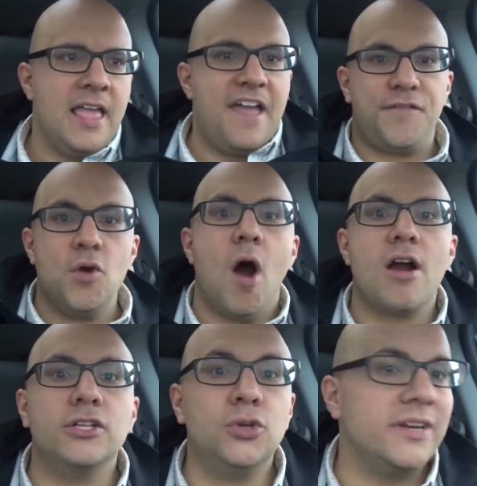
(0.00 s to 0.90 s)
If you
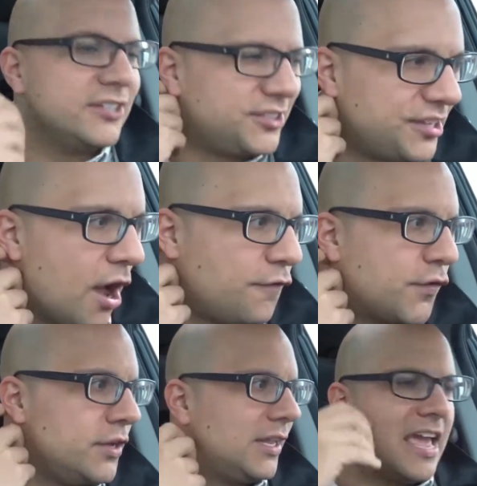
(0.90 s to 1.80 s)
are a
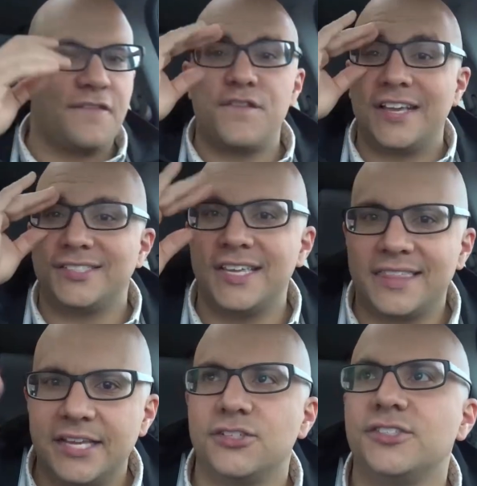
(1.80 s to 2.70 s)
do-it-yourselfer, you like fixing
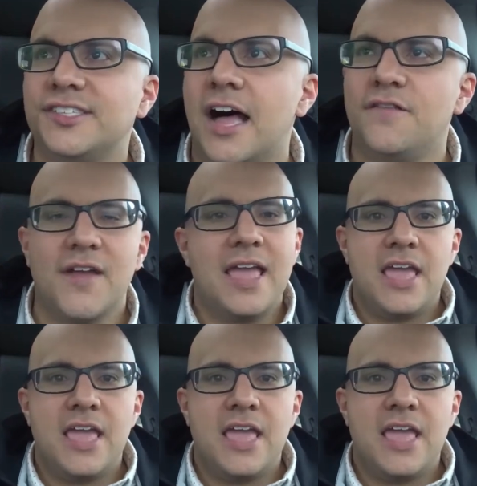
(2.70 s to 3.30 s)
things yourself,